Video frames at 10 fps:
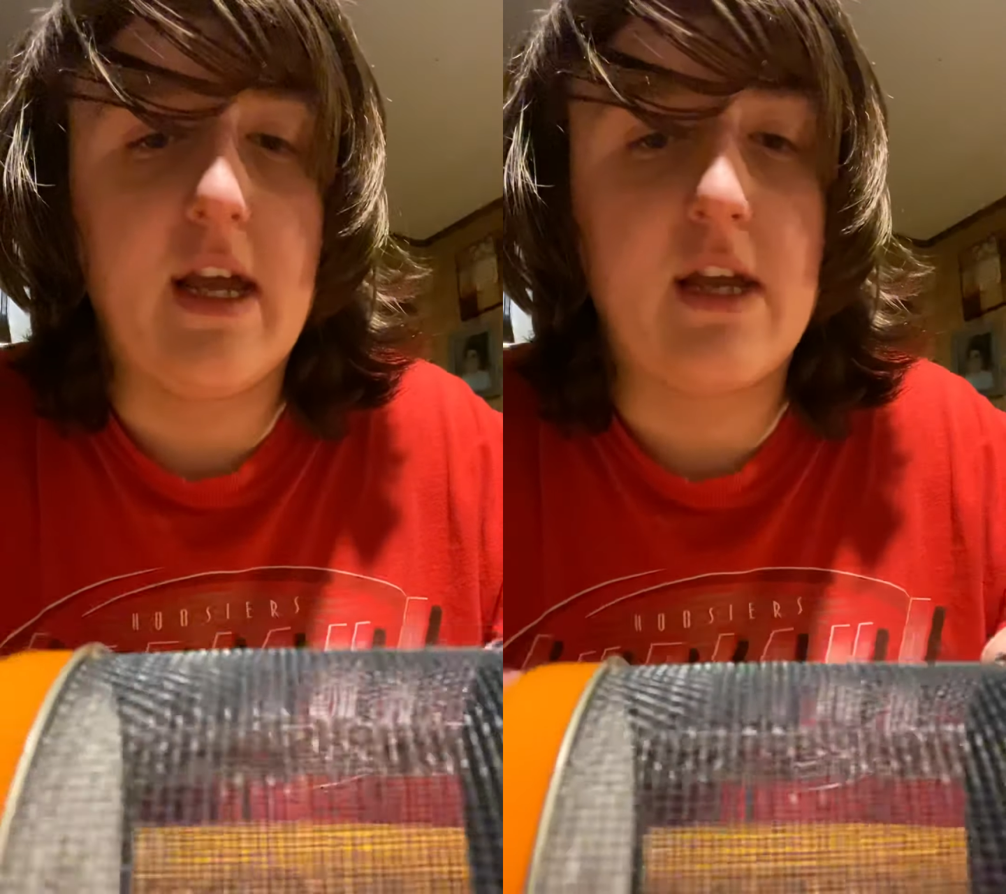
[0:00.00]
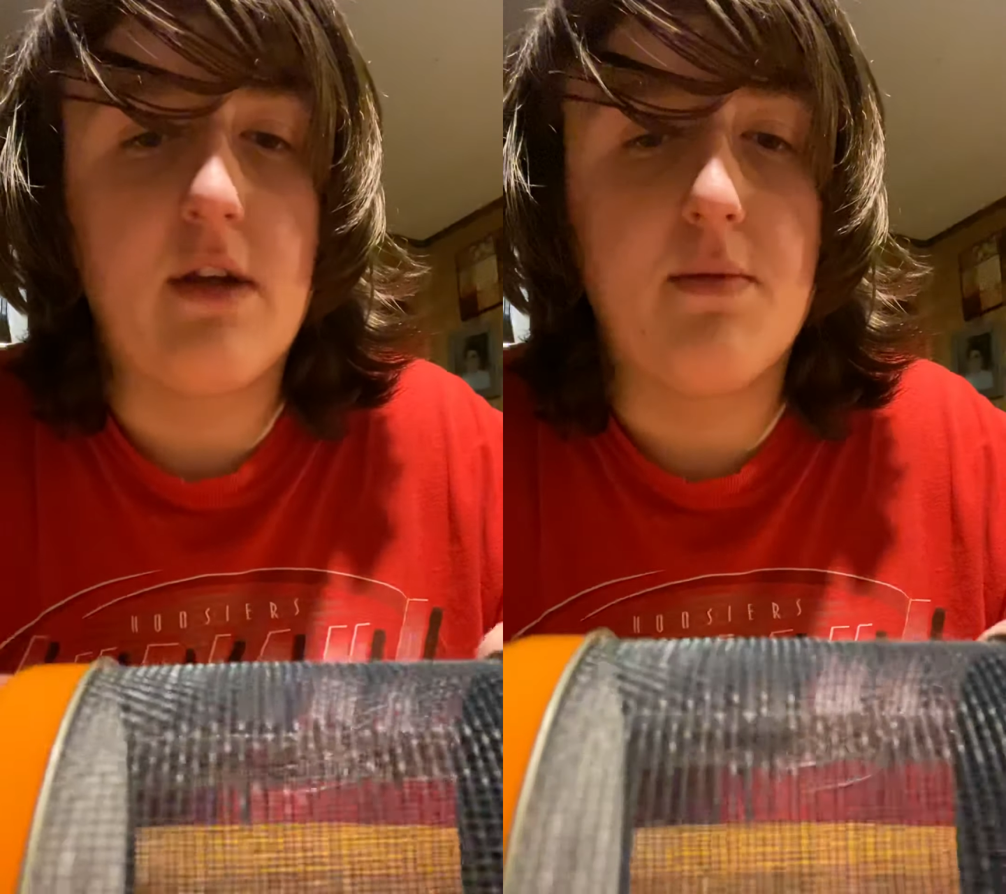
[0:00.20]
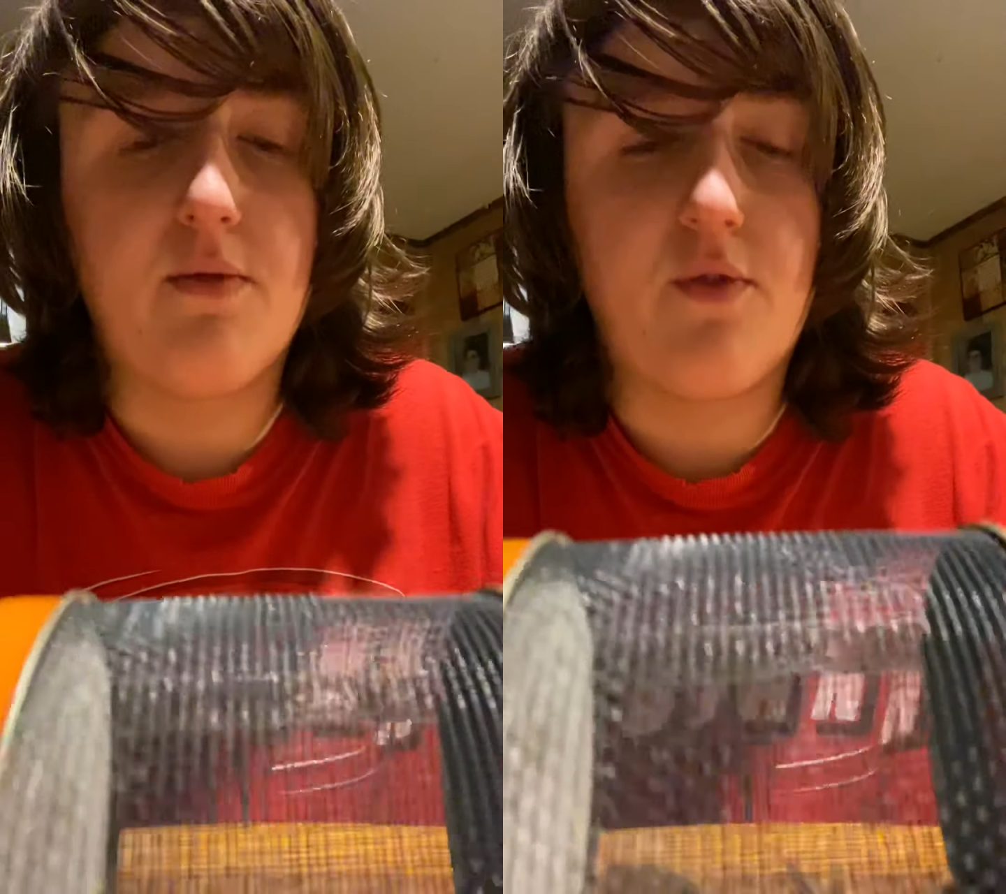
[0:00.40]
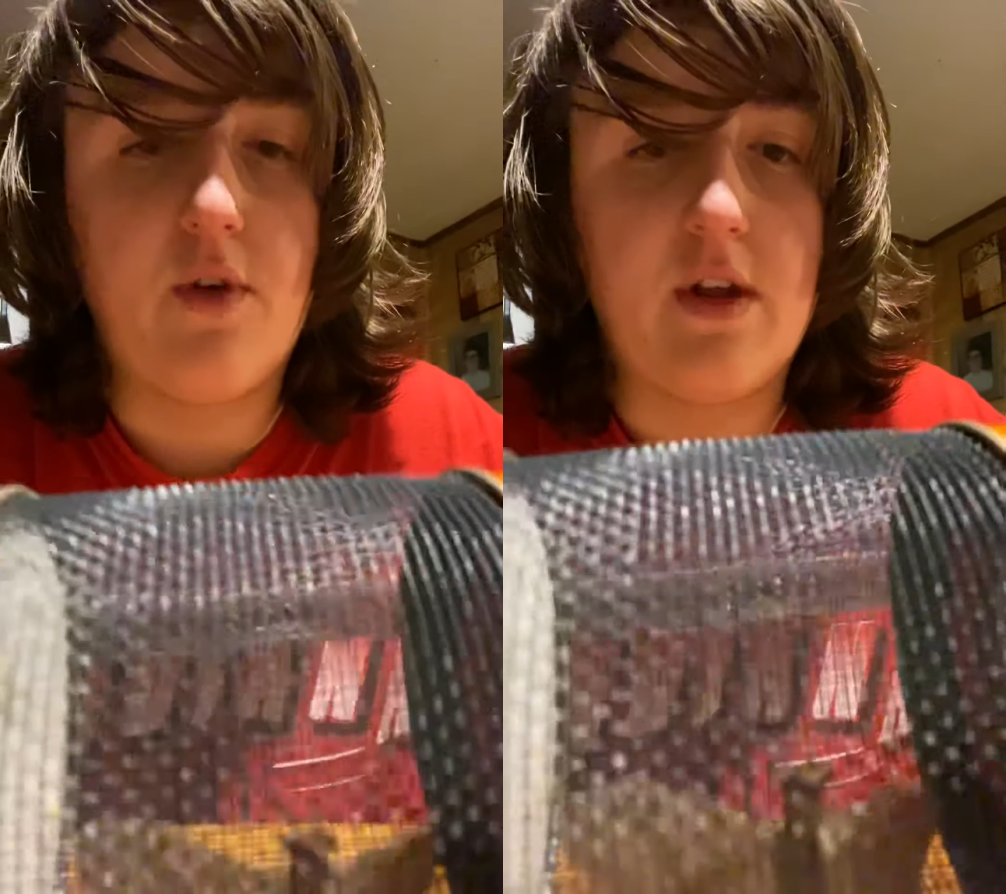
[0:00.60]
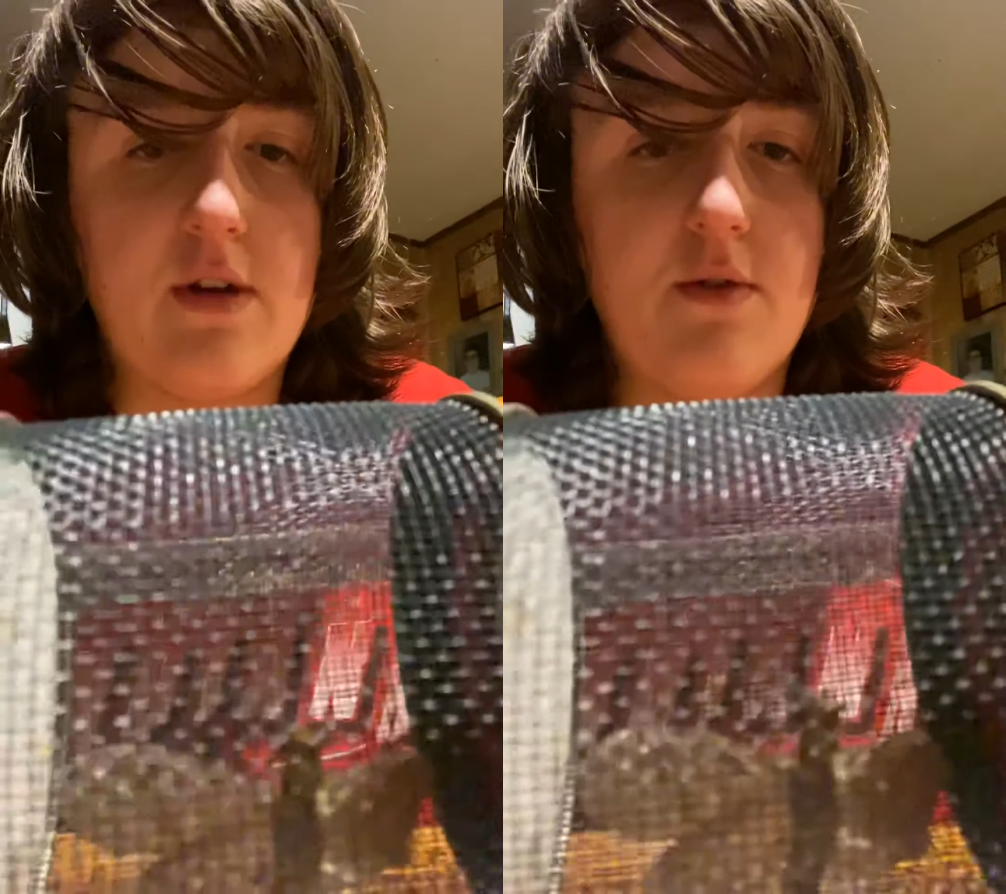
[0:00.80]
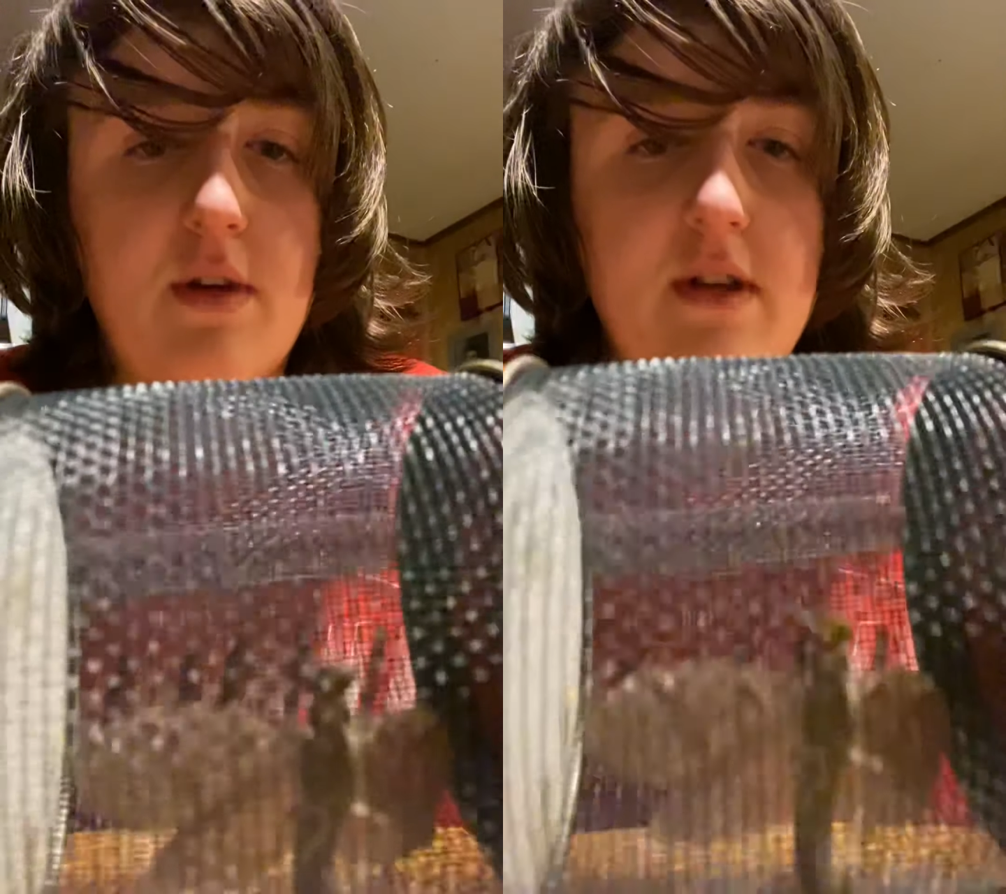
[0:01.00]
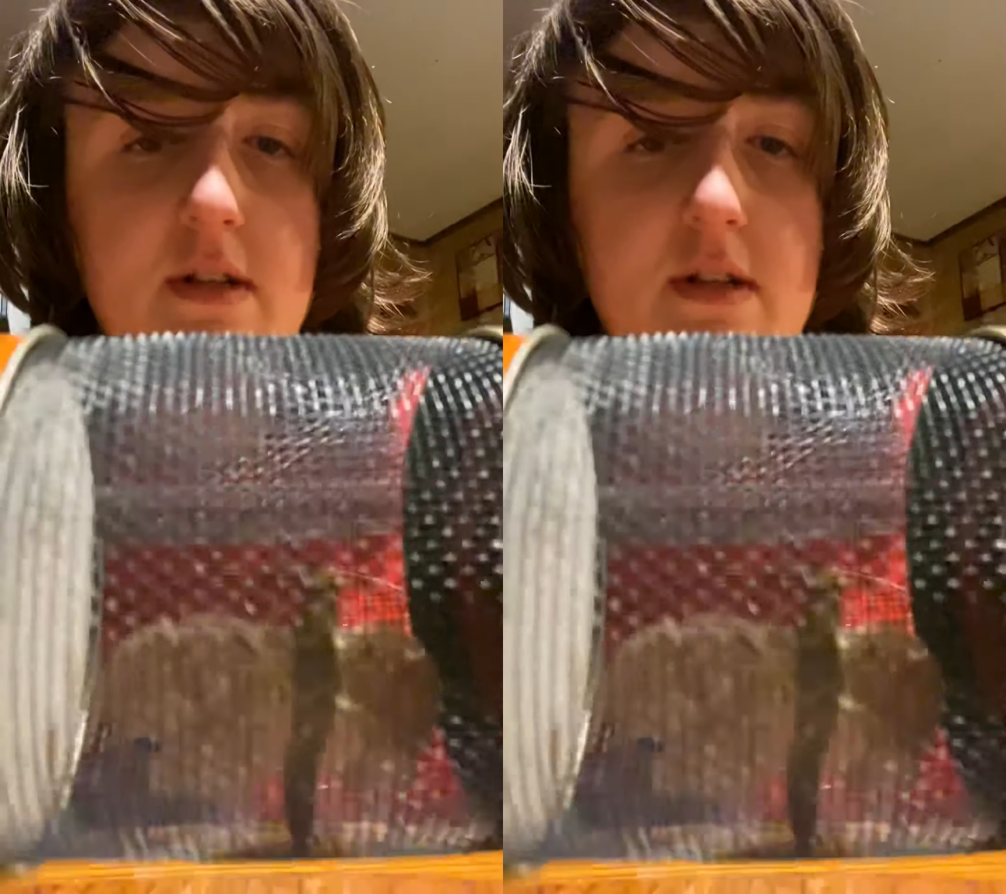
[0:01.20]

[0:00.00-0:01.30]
I keep referring to it as